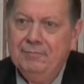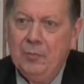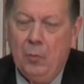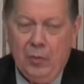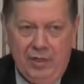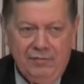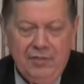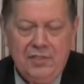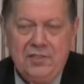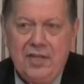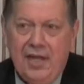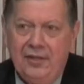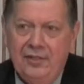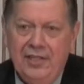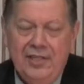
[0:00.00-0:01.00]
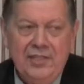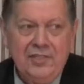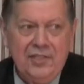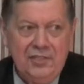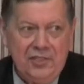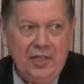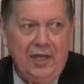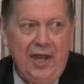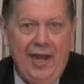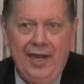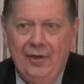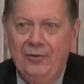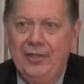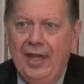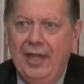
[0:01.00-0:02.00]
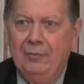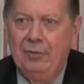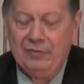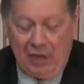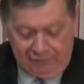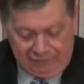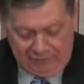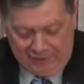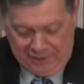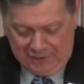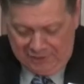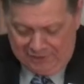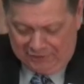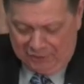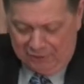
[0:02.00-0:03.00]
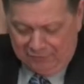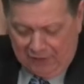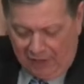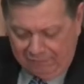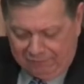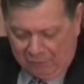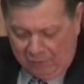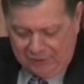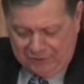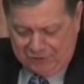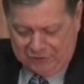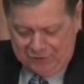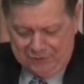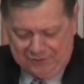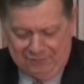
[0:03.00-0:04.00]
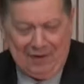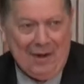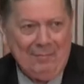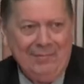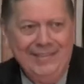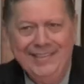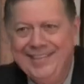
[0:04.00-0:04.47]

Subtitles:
Whatever the Saturday is in July. Okay, you've got 4 to choose from.